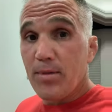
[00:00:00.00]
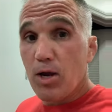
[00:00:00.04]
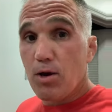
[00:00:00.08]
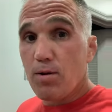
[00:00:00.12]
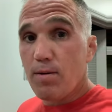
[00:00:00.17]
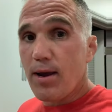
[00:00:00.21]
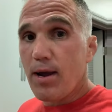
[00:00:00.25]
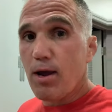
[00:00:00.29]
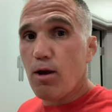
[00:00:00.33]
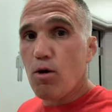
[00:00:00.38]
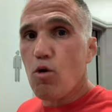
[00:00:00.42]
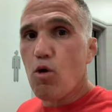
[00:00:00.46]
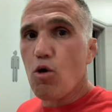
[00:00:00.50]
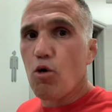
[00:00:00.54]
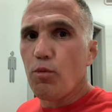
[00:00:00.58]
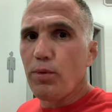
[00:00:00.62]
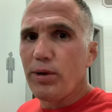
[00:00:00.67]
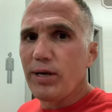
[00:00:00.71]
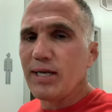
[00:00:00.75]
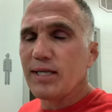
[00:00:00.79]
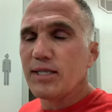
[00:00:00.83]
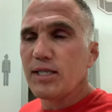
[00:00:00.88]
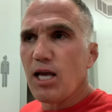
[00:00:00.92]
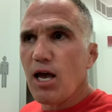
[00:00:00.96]
all right? Or
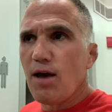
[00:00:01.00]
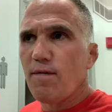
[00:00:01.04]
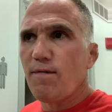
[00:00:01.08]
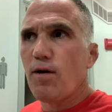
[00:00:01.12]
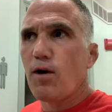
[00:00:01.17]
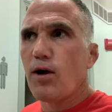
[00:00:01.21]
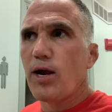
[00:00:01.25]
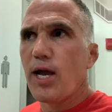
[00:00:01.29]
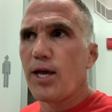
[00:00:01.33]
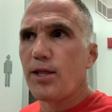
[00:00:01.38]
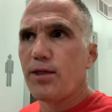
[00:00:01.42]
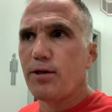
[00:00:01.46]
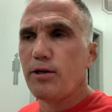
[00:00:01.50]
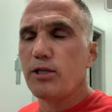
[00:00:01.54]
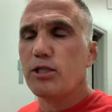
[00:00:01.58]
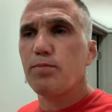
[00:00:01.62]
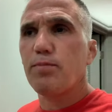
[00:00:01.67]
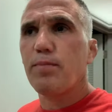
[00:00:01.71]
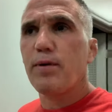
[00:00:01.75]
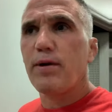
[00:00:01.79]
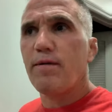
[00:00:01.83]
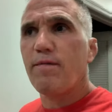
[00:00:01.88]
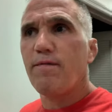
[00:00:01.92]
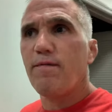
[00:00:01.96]
we just have our athletes
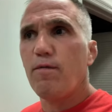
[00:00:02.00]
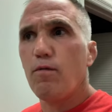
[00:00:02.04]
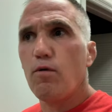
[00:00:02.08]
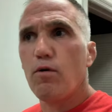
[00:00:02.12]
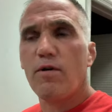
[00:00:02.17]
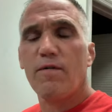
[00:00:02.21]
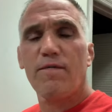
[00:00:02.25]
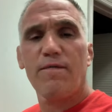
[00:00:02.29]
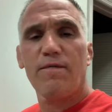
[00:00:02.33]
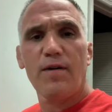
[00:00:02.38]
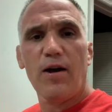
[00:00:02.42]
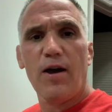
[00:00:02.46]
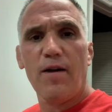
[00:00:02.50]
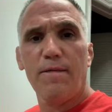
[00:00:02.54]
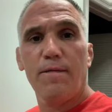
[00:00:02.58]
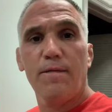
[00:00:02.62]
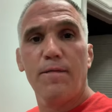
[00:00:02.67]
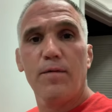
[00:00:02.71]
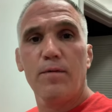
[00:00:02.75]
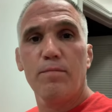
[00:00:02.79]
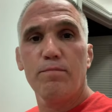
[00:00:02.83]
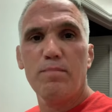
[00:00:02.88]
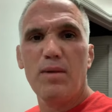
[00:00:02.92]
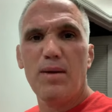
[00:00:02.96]
bring 4 or 5,
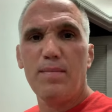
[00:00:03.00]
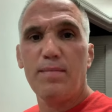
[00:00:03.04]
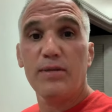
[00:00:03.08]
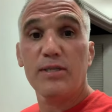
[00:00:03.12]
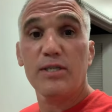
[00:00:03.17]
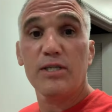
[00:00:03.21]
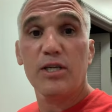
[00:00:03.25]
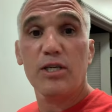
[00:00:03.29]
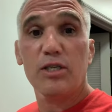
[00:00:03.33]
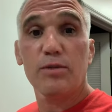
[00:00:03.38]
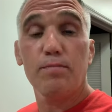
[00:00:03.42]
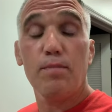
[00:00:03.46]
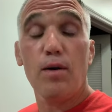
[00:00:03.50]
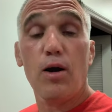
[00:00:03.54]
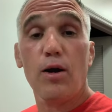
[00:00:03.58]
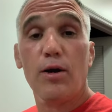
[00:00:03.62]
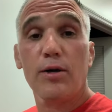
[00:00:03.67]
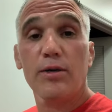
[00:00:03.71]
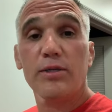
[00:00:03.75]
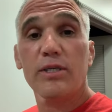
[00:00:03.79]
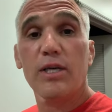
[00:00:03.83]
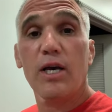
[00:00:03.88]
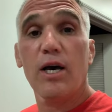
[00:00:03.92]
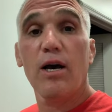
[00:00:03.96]
maybe 6
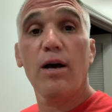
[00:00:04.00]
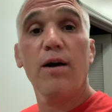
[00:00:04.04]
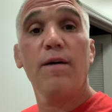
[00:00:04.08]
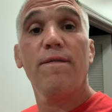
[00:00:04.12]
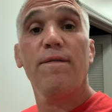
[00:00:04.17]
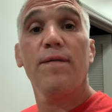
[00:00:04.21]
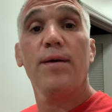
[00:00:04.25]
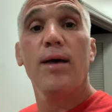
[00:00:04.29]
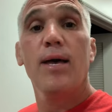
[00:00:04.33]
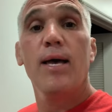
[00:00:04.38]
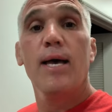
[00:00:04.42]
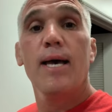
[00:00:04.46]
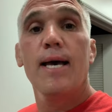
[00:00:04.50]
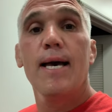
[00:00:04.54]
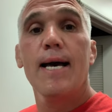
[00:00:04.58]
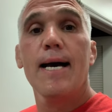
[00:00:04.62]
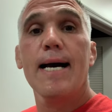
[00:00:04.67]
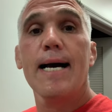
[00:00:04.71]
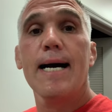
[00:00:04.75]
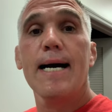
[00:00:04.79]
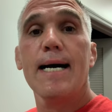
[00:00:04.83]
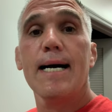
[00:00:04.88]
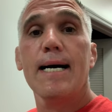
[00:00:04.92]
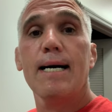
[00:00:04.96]
bars of
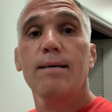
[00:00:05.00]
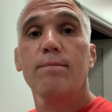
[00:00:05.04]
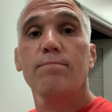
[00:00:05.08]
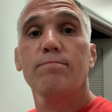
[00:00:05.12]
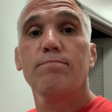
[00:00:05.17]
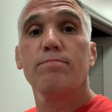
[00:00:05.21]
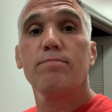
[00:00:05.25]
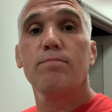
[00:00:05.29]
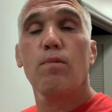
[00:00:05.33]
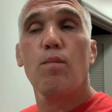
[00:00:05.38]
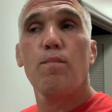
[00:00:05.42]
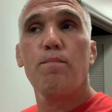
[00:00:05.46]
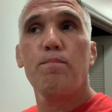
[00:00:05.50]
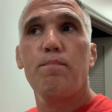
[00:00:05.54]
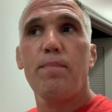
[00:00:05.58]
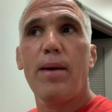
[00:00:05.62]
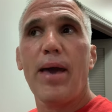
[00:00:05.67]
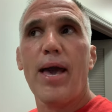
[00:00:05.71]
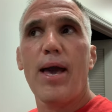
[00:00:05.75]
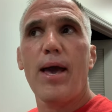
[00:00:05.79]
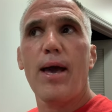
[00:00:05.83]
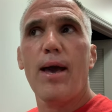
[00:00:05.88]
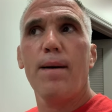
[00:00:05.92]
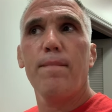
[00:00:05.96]

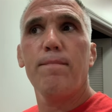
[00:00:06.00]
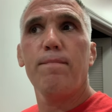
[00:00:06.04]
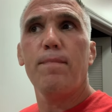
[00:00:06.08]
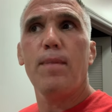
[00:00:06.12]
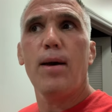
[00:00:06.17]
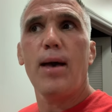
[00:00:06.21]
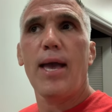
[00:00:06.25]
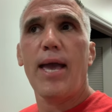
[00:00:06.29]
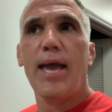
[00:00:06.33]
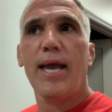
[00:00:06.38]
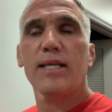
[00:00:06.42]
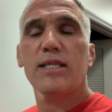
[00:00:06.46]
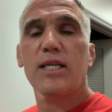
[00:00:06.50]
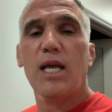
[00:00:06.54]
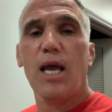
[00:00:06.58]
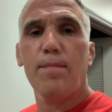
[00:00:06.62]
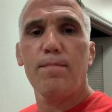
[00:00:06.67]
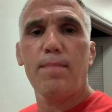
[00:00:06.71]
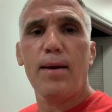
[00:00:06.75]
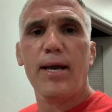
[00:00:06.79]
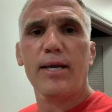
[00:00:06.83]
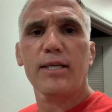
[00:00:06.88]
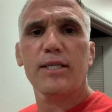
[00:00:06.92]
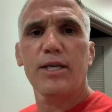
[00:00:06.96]

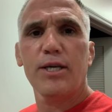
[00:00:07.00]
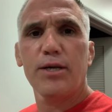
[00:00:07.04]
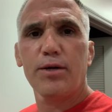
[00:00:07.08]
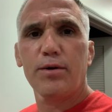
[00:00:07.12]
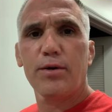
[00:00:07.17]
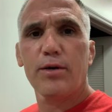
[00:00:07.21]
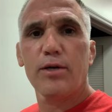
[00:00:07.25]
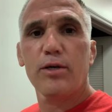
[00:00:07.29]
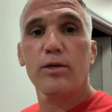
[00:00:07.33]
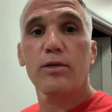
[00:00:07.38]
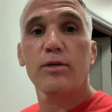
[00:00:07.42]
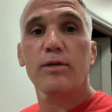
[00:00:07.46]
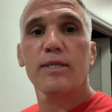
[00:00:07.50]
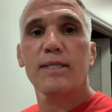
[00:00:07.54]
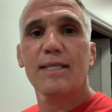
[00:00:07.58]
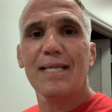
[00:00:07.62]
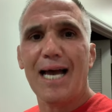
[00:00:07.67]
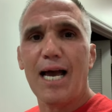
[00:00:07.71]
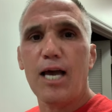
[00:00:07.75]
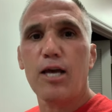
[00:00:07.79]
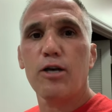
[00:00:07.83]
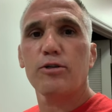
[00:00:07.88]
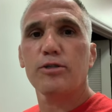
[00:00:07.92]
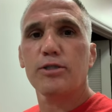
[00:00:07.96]
antibacterial
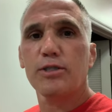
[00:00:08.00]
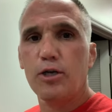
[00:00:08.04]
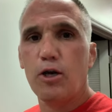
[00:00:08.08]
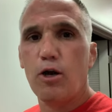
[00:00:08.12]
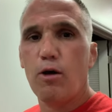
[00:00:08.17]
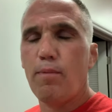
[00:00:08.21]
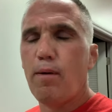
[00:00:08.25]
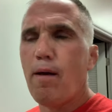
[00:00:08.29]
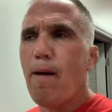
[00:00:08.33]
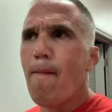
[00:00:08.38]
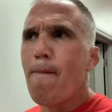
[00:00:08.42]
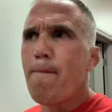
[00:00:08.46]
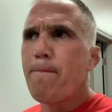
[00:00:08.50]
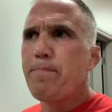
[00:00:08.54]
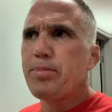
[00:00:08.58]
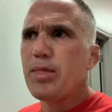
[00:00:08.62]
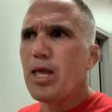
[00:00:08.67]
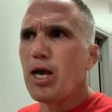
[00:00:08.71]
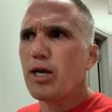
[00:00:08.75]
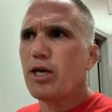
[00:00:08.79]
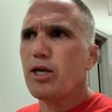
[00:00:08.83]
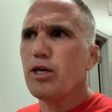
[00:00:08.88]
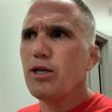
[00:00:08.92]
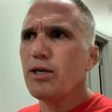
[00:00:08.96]
Dial soap.
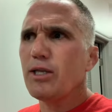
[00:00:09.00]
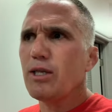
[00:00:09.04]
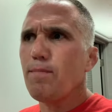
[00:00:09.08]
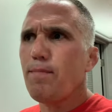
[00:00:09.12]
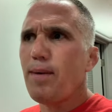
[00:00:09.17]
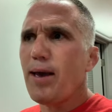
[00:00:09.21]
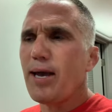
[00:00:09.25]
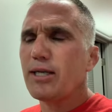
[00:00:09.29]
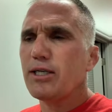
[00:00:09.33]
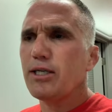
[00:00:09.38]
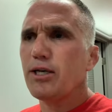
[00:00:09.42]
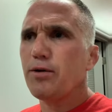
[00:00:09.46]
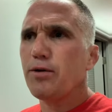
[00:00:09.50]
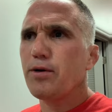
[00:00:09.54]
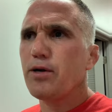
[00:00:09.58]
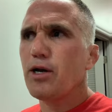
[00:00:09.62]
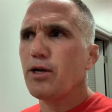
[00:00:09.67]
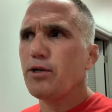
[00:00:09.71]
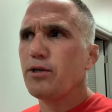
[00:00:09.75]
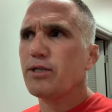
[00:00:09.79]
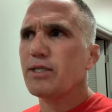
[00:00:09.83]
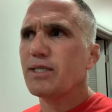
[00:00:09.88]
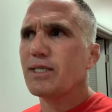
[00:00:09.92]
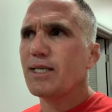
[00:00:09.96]
Now, killing the bacteria
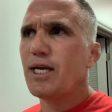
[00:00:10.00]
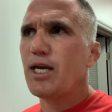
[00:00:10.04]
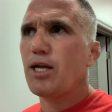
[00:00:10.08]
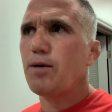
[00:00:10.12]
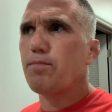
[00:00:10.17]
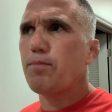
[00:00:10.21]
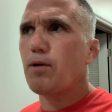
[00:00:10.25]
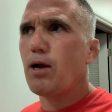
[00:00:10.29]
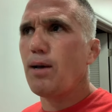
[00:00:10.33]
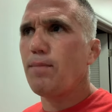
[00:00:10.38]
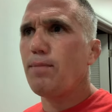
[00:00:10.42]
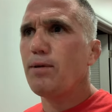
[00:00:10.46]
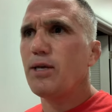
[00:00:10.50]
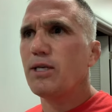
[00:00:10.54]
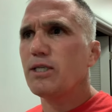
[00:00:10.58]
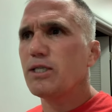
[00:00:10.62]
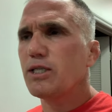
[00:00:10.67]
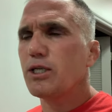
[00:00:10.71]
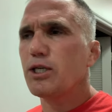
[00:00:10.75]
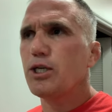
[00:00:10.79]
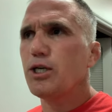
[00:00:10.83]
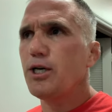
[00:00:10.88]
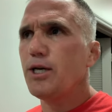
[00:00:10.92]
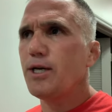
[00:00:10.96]
on your skin probably
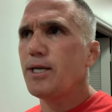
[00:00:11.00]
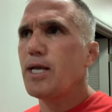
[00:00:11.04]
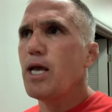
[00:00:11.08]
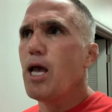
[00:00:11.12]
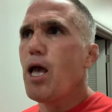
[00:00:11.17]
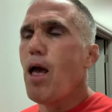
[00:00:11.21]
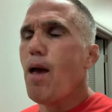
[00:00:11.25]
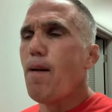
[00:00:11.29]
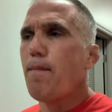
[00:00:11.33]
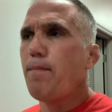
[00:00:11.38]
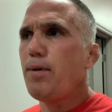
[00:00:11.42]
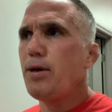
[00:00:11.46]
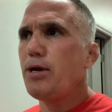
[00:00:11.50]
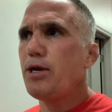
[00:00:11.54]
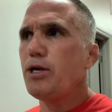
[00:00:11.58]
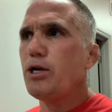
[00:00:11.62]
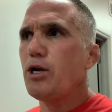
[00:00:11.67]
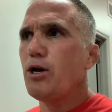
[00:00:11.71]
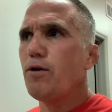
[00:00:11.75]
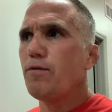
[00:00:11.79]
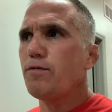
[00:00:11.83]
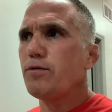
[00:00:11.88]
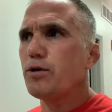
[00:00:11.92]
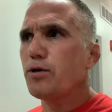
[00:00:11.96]
isn't good, but you
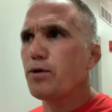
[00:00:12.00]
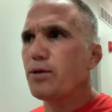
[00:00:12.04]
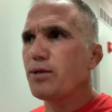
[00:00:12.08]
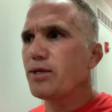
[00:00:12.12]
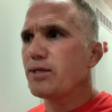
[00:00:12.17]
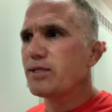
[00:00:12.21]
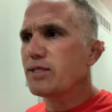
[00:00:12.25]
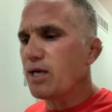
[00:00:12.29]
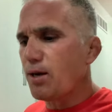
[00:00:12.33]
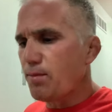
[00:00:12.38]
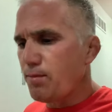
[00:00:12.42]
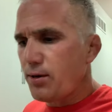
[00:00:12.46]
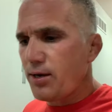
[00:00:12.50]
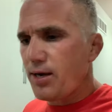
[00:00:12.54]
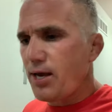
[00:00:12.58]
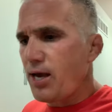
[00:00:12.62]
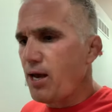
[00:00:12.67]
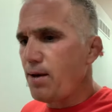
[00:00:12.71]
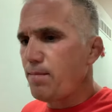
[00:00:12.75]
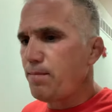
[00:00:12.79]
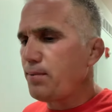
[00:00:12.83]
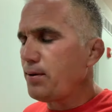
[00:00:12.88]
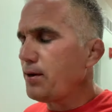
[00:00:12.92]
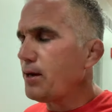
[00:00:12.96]
know, during the summer
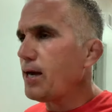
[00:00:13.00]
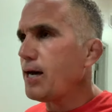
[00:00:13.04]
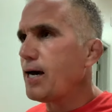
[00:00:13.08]
camp,